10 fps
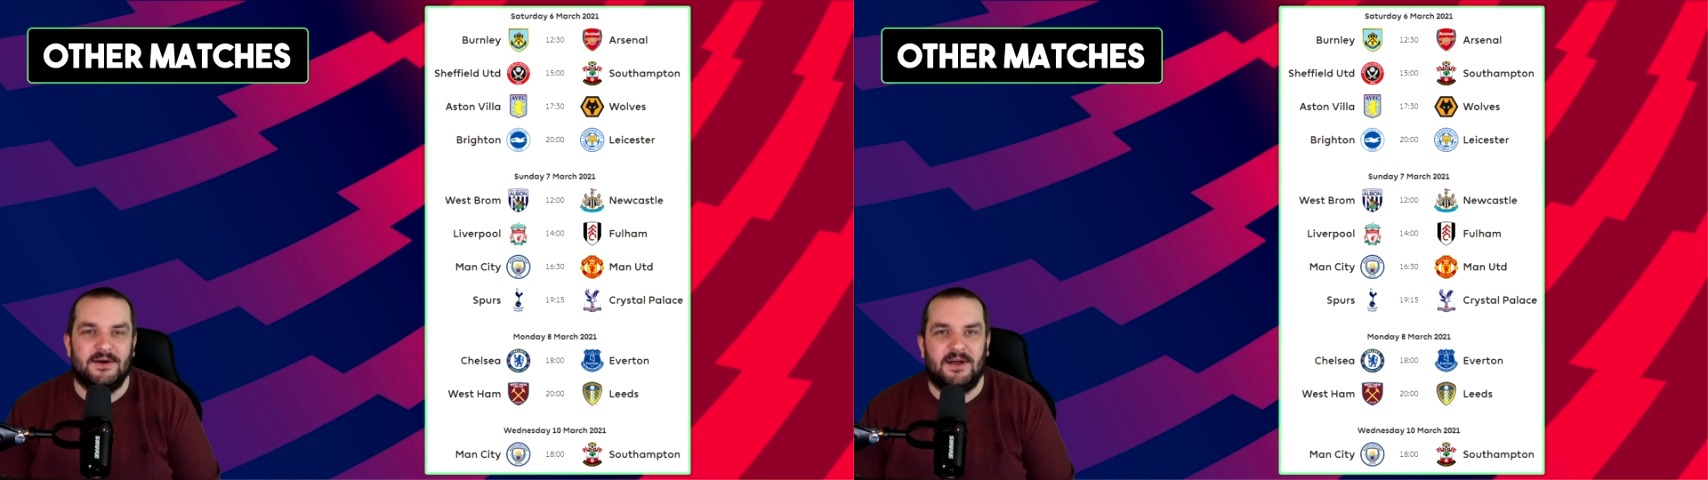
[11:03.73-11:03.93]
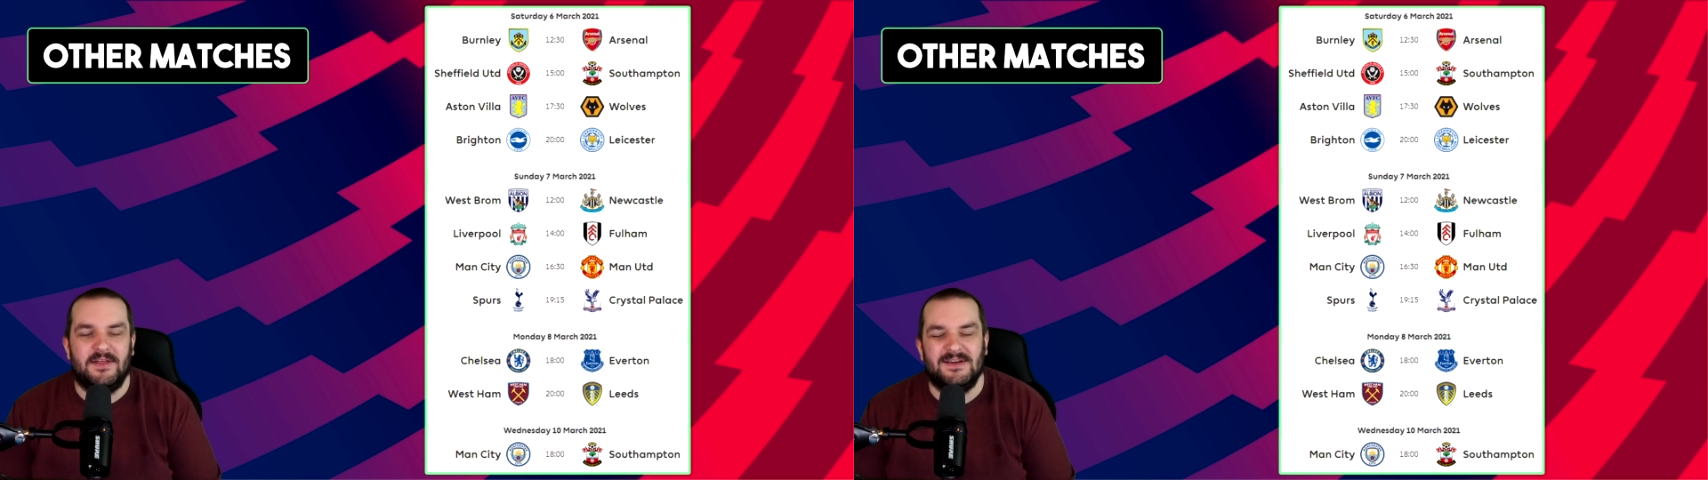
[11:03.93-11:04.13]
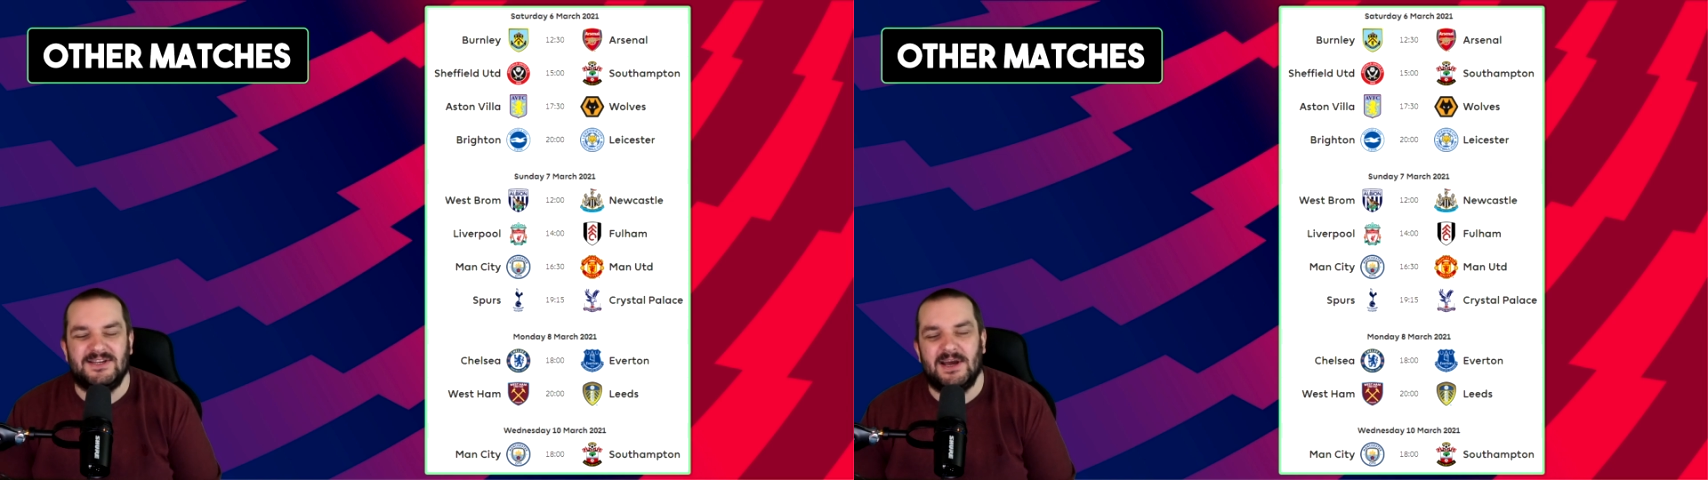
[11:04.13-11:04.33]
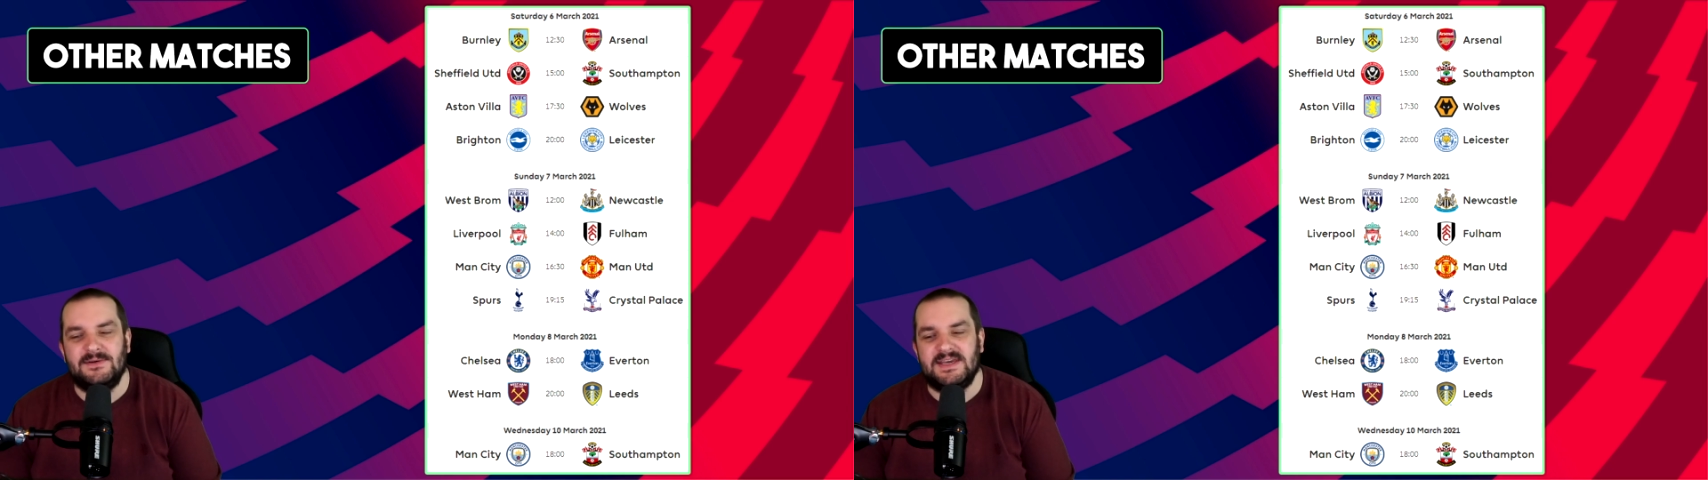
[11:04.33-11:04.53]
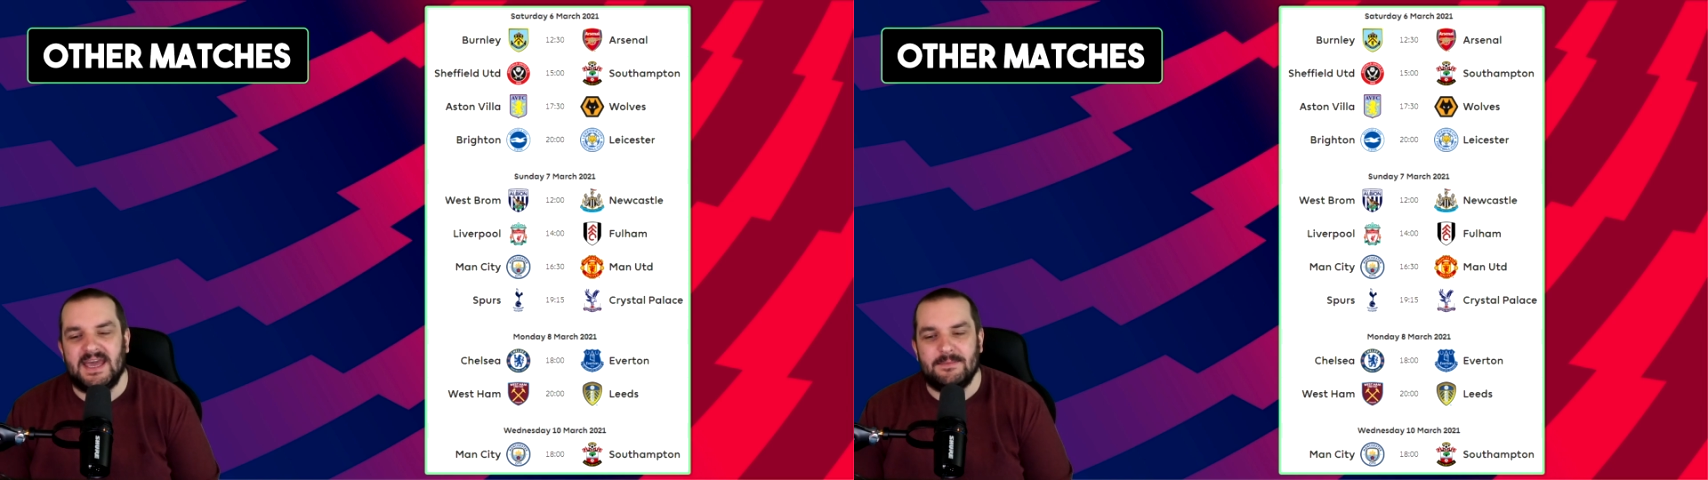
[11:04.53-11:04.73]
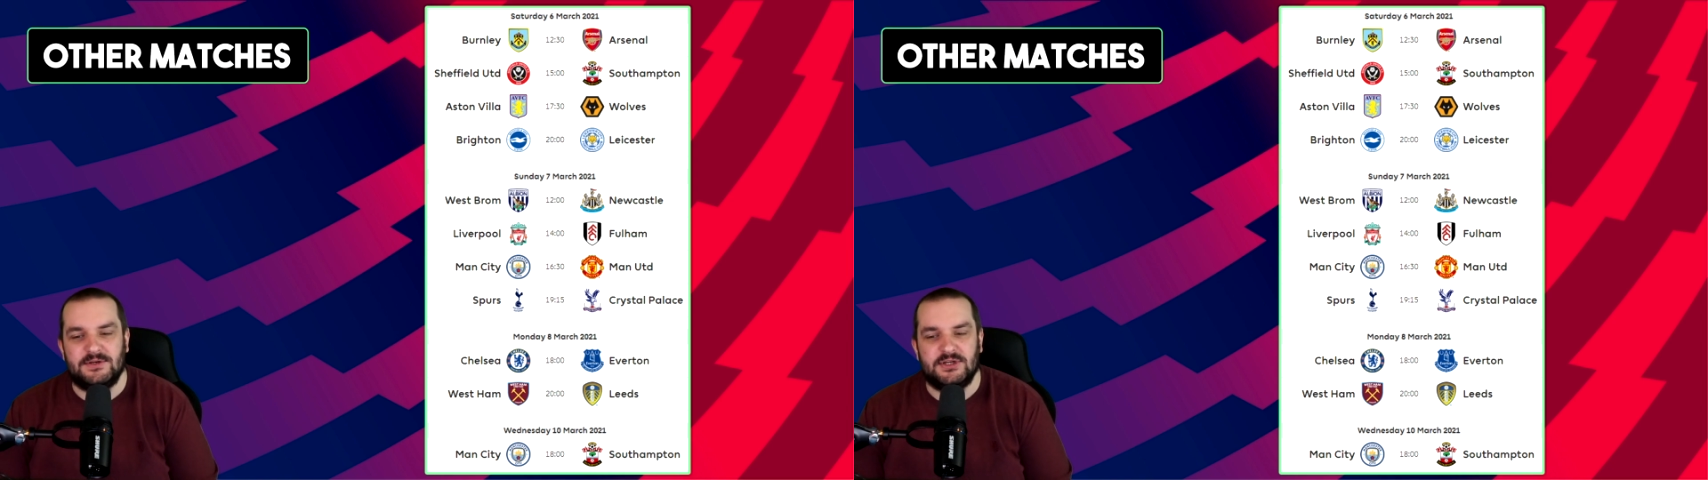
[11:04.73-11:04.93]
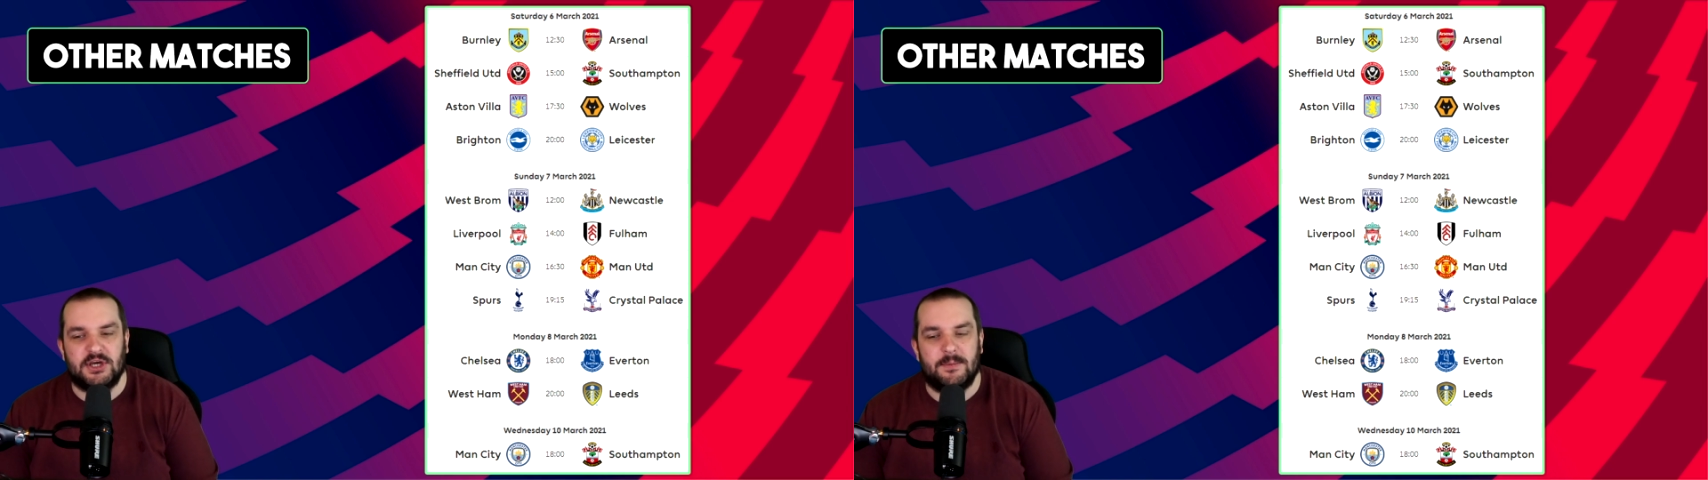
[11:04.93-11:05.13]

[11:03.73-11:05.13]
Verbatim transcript: like the Chelsea game is just going